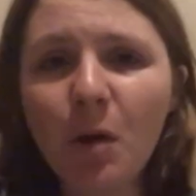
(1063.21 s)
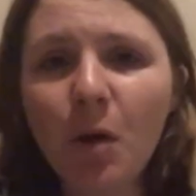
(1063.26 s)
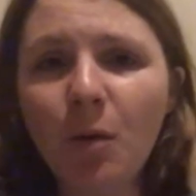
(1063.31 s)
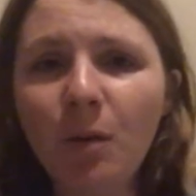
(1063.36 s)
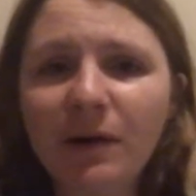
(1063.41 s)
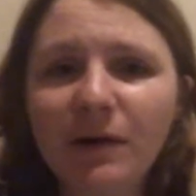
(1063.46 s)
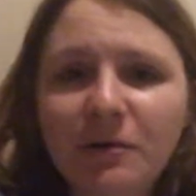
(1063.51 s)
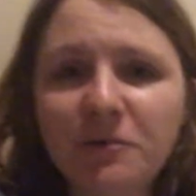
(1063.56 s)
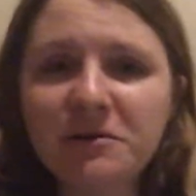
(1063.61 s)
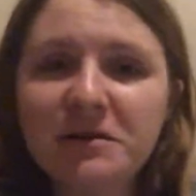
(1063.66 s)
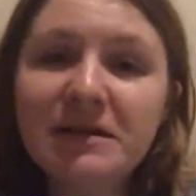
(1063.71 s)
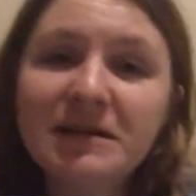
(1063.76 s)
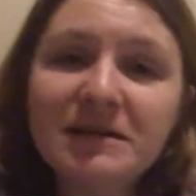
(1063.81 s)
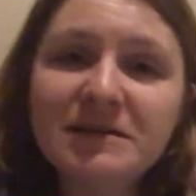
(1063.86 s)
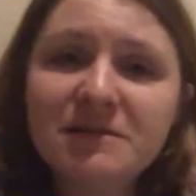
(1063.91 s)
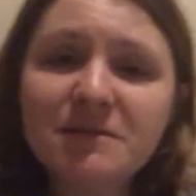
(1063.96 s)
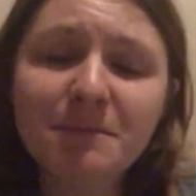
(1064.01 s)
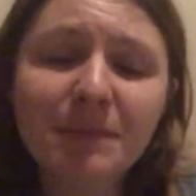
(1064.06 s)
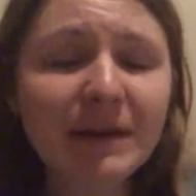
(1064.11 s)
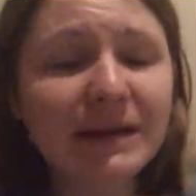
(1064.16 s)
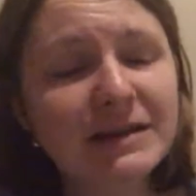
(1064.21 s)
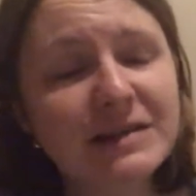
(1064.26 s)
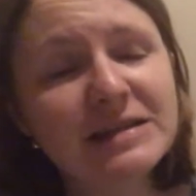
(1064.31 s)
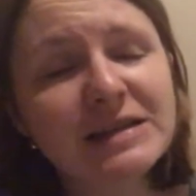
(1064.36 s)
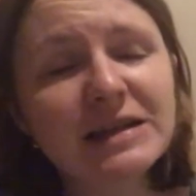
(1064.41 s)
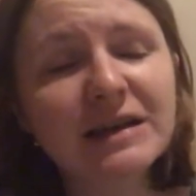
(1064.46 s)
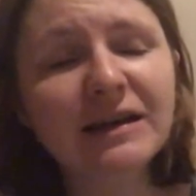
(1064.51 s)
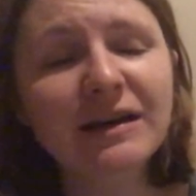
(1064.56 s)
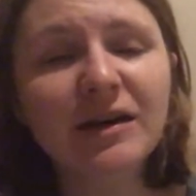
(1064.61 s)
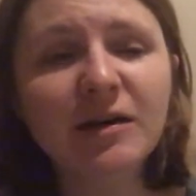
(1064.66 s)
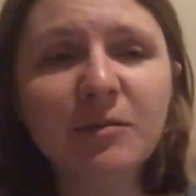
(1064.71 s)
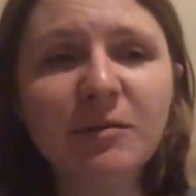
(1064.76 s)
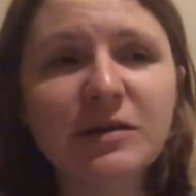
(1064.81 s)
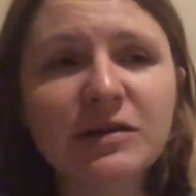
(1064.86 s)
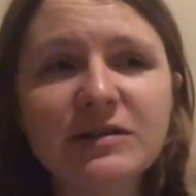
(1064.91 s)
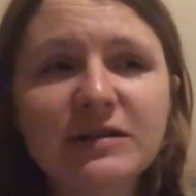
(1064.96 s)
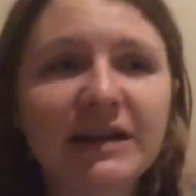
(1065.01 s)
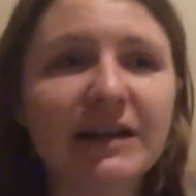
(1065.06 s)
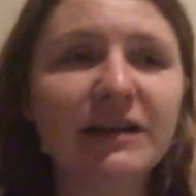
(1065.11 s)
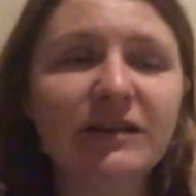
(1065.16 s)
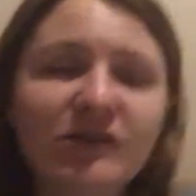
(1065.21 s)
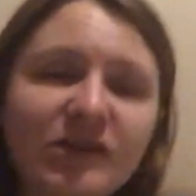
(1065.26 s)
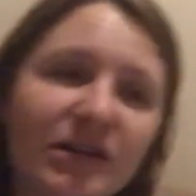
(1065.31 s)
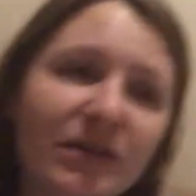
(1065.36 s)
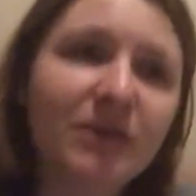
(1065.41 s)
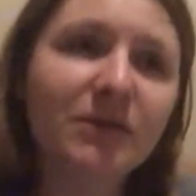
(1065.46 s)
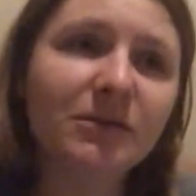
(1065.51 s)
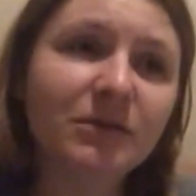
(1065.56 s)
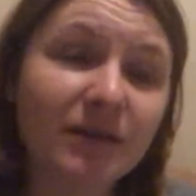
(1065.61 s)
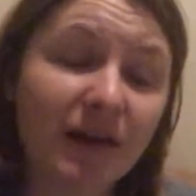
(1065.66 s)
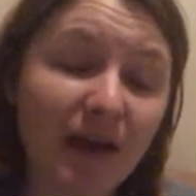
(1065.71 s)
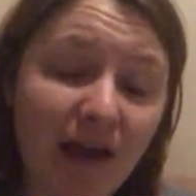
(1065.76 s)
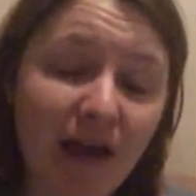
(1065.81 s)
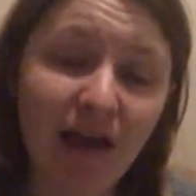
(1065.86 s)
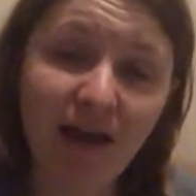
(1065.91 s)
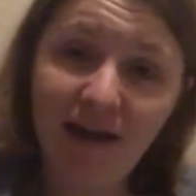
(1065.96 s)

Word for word: We ordered in some pizza and we just kind of chilled.